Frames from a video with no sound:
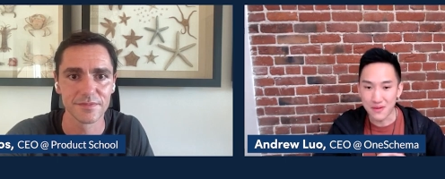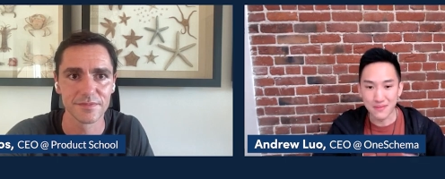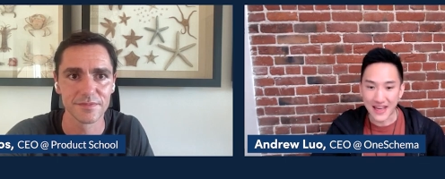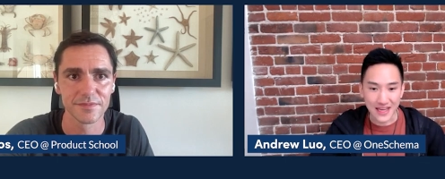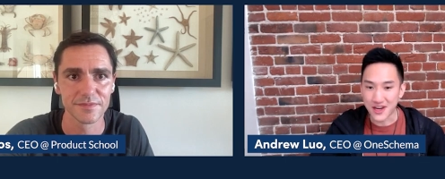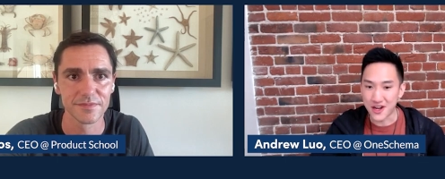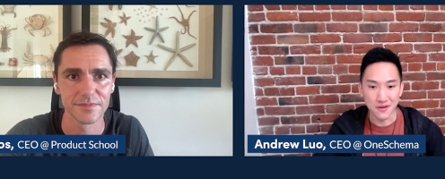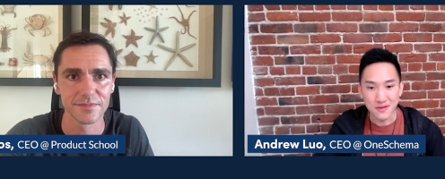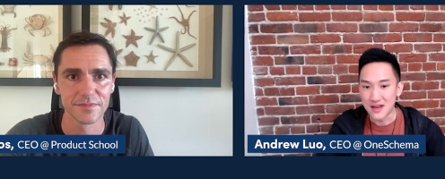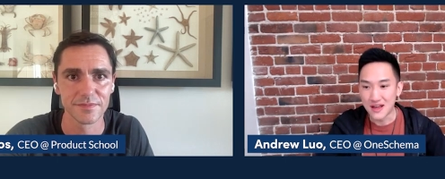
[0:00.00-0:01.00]
Speaker 1: from like you know
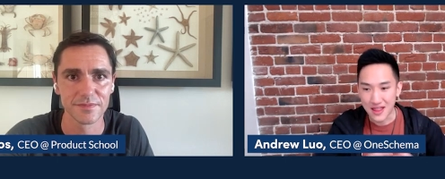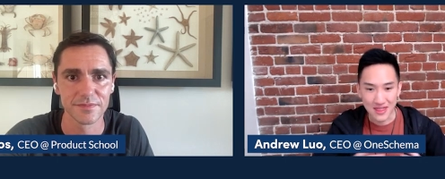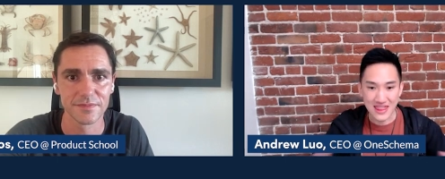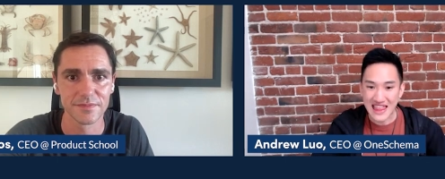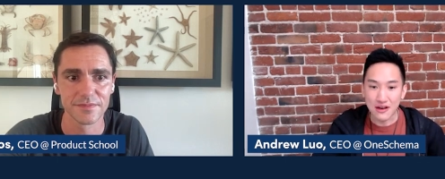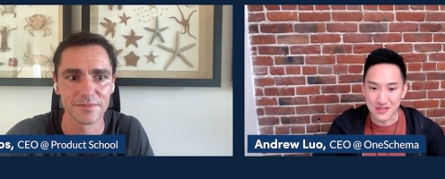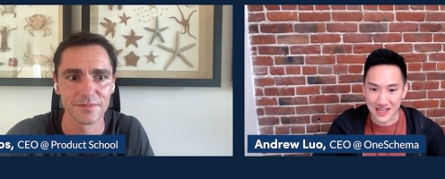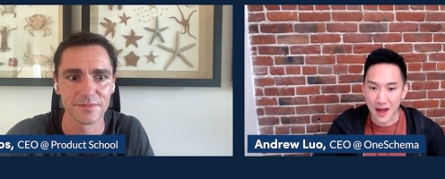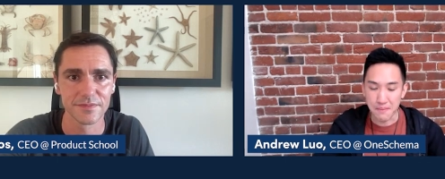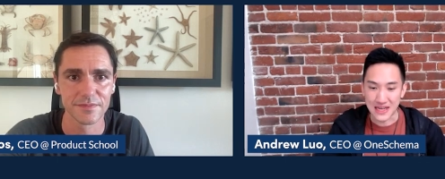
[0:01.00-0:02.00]
the
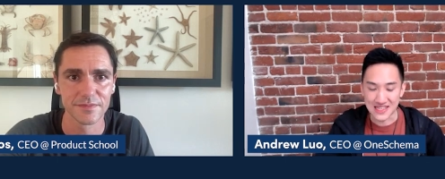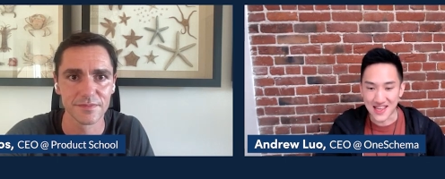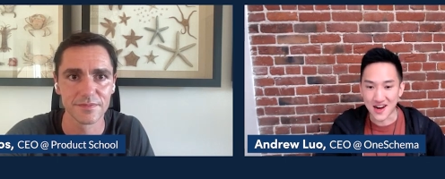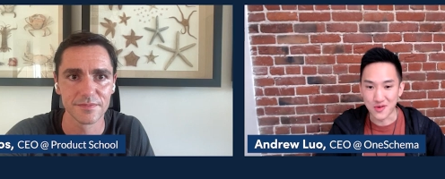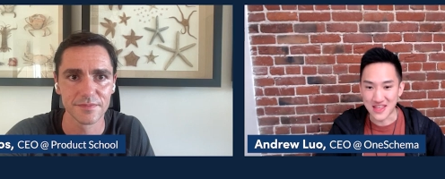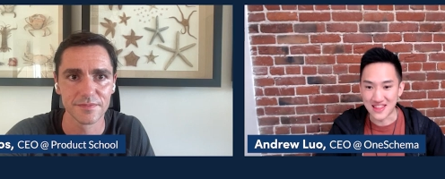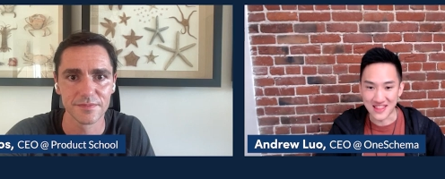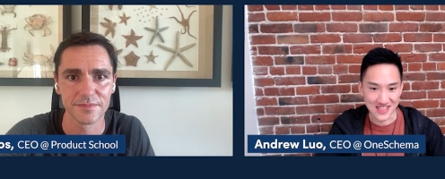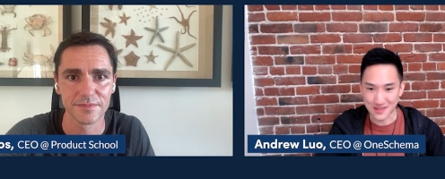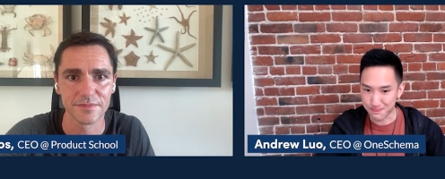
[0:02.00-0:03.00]
thousand companies that are within
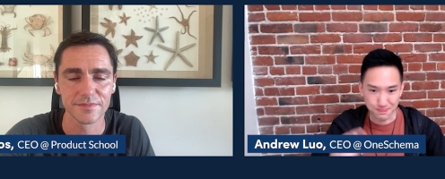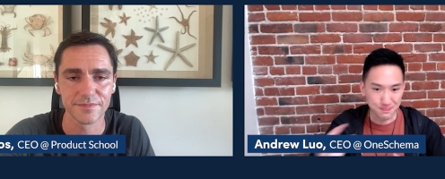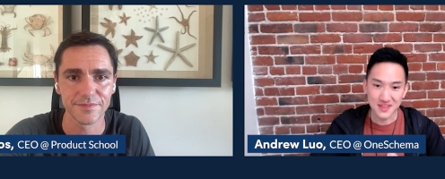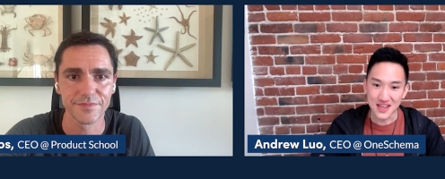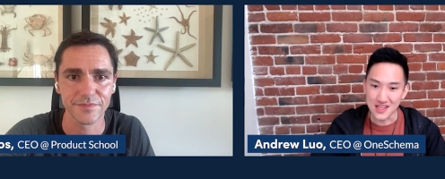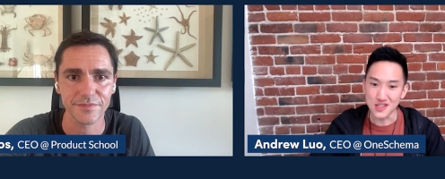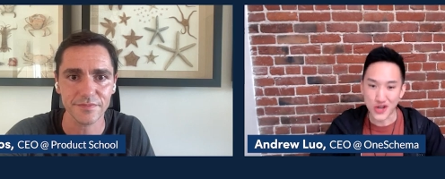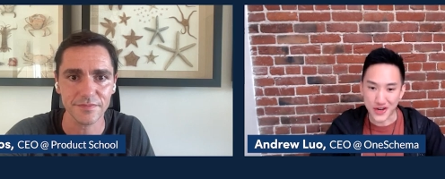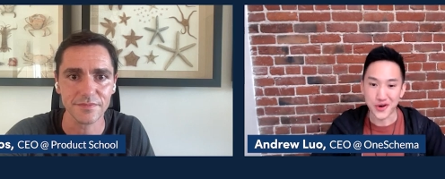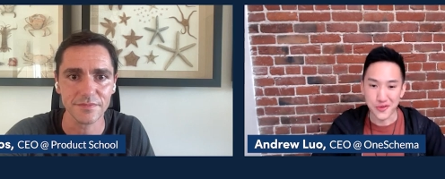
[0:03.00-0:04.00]
this
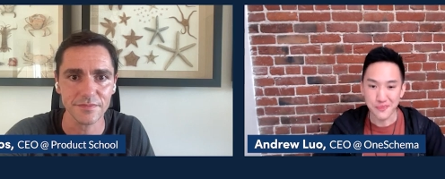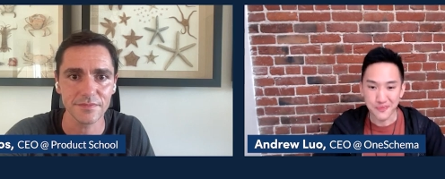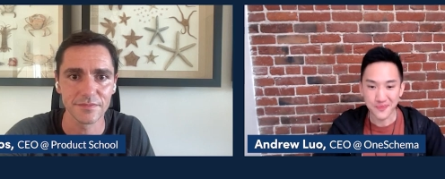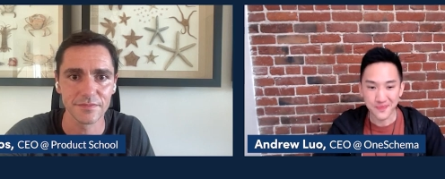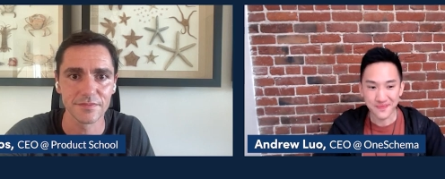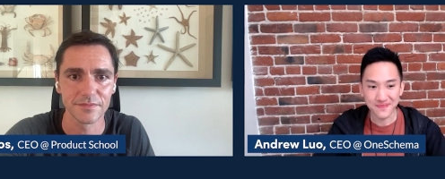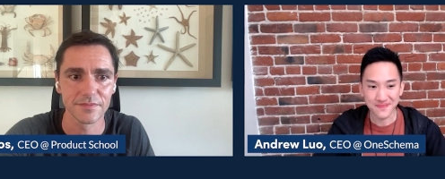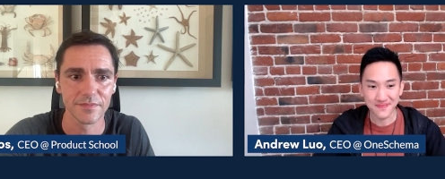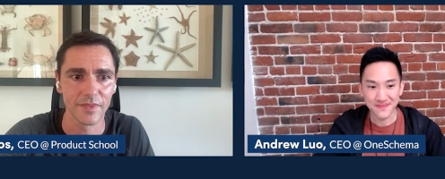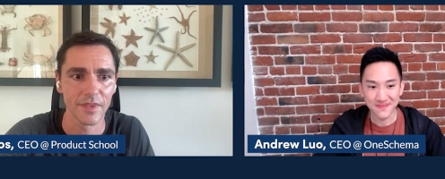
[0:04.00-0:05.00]
trade group.
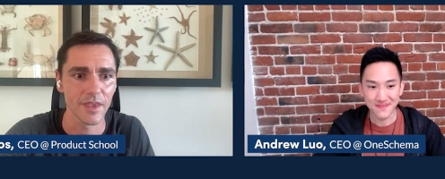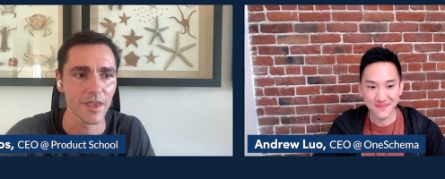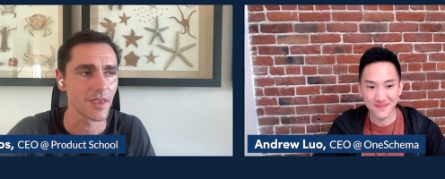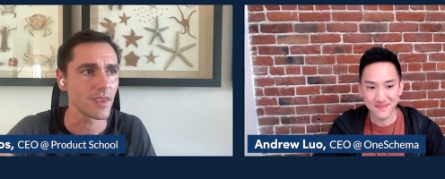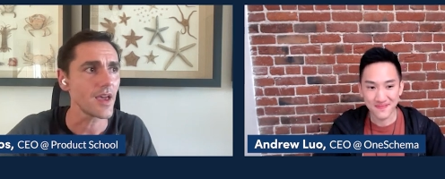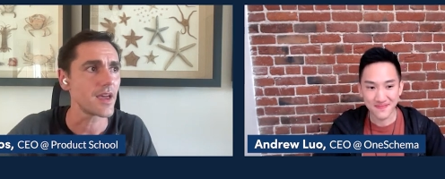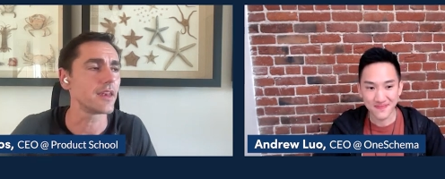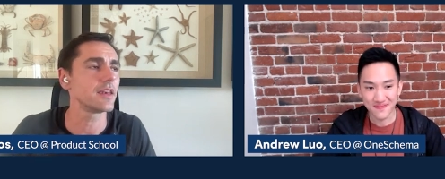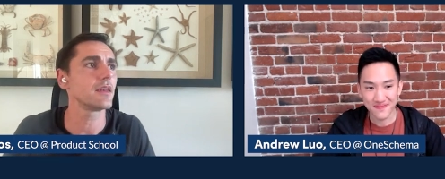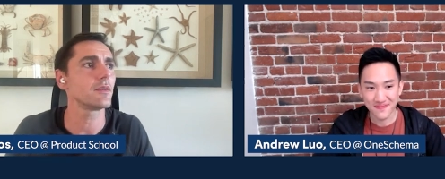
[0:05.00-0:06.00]

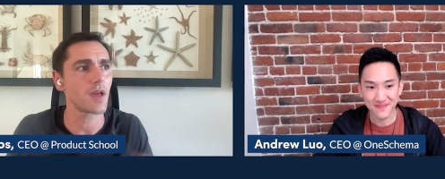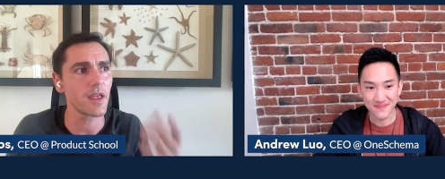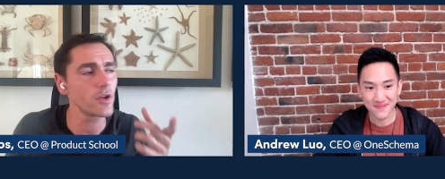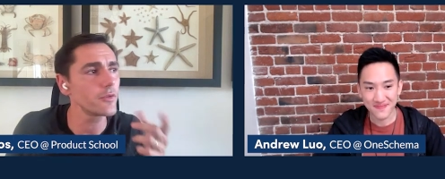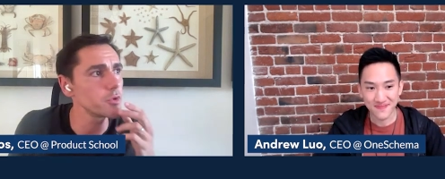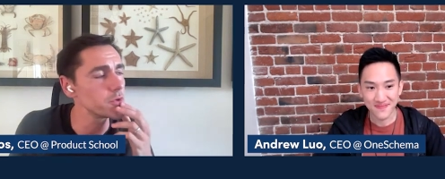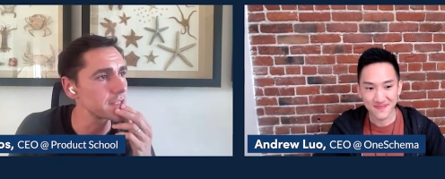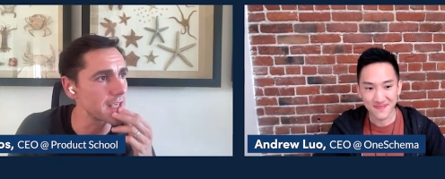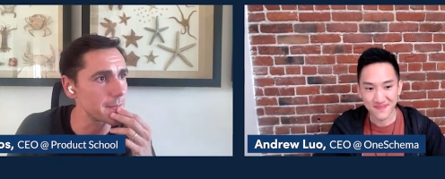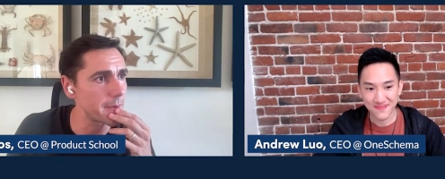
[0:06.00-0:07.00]
Speaker 2: Yeah, I love what
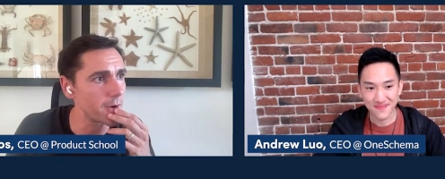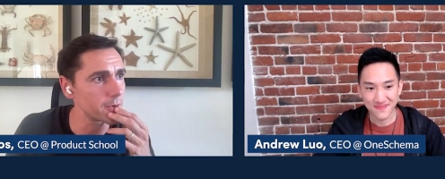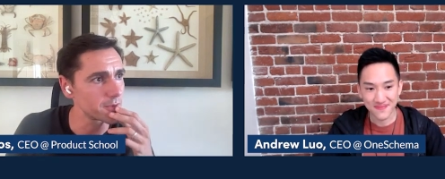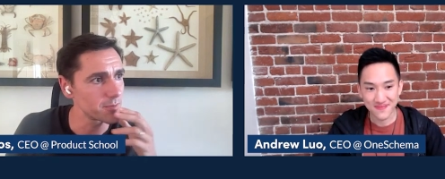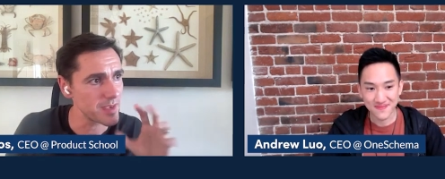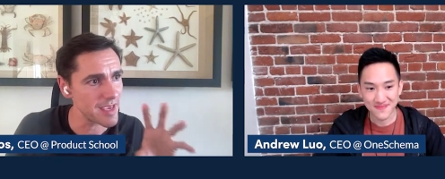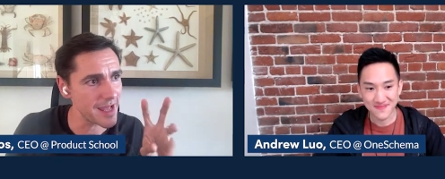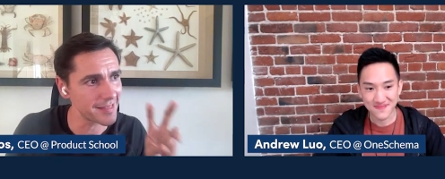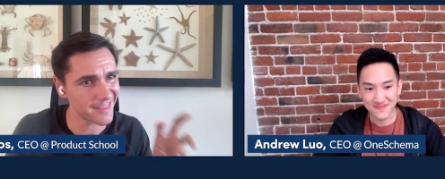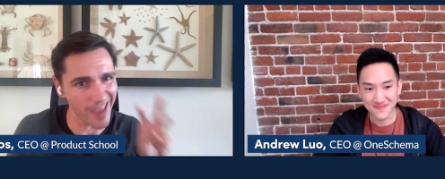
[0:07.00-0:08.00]
you said about
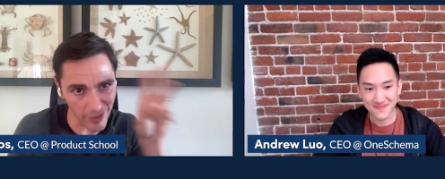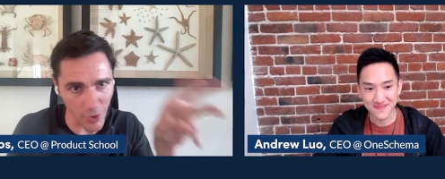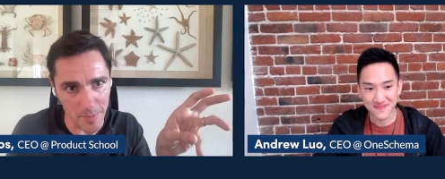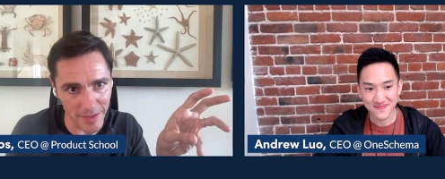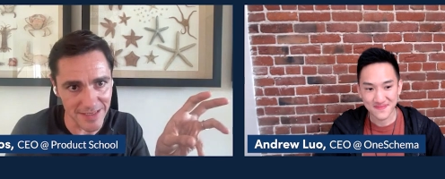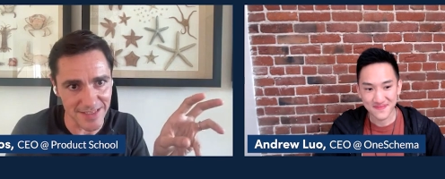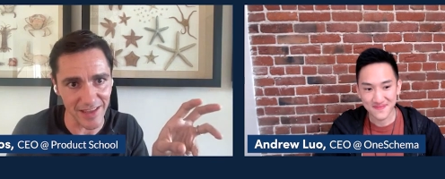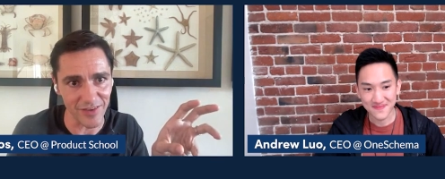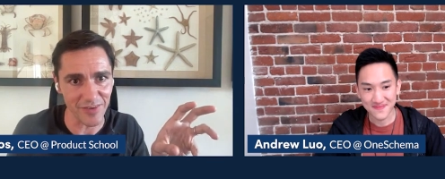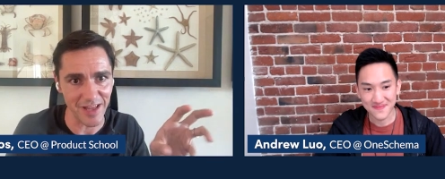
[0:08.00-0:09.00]
being a tech company in
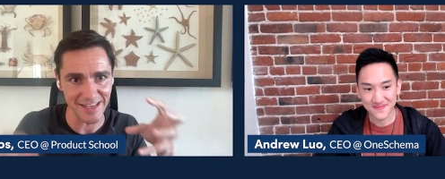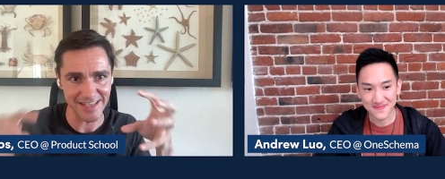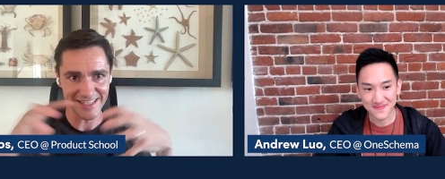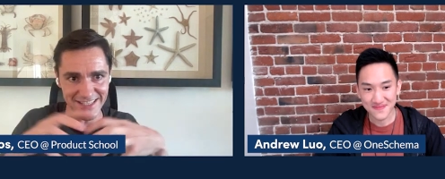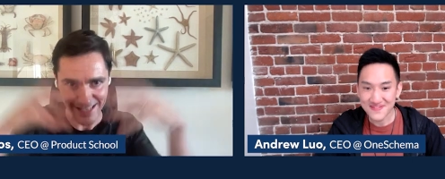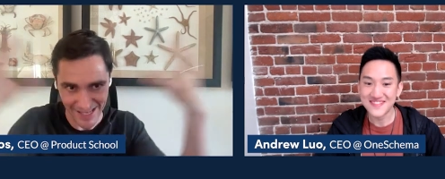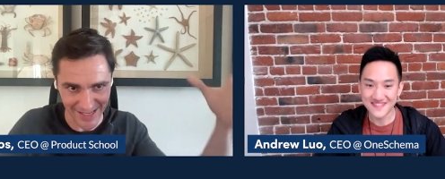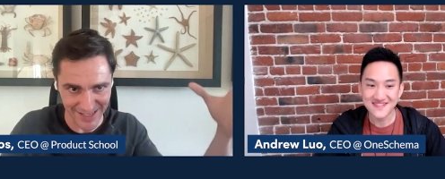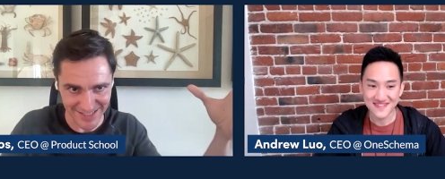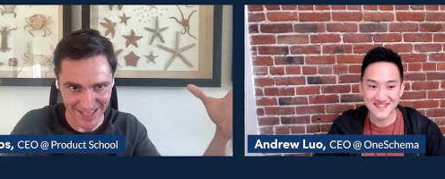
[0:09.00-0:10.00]
Silicon Valley,
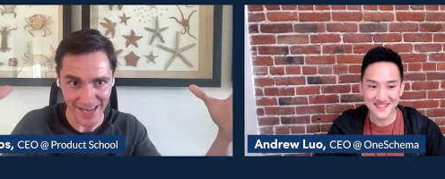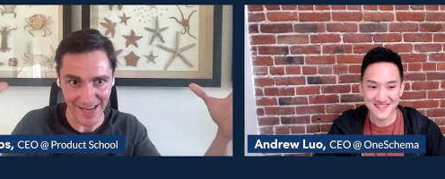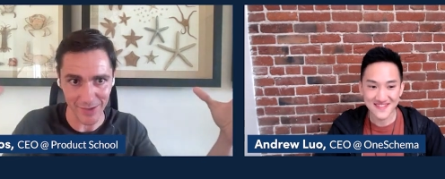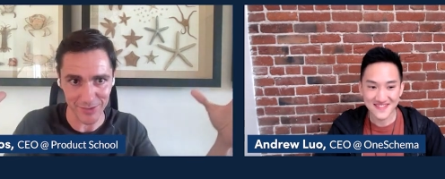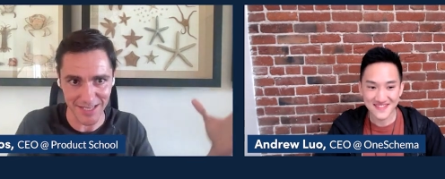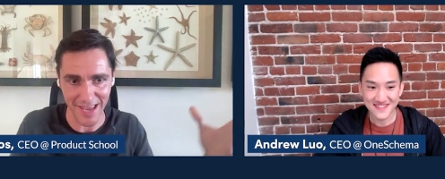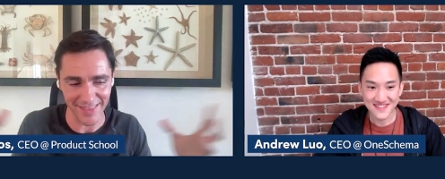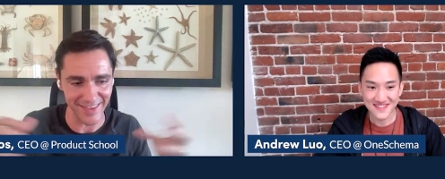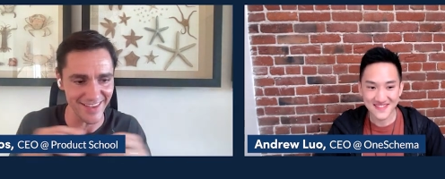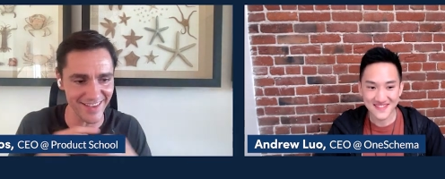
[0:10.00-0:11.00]
sell, selling
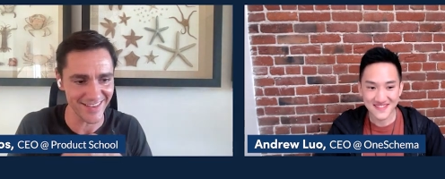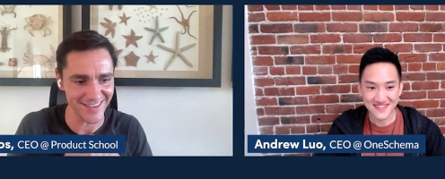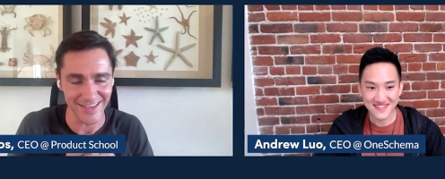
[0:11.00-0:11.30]
outside the, the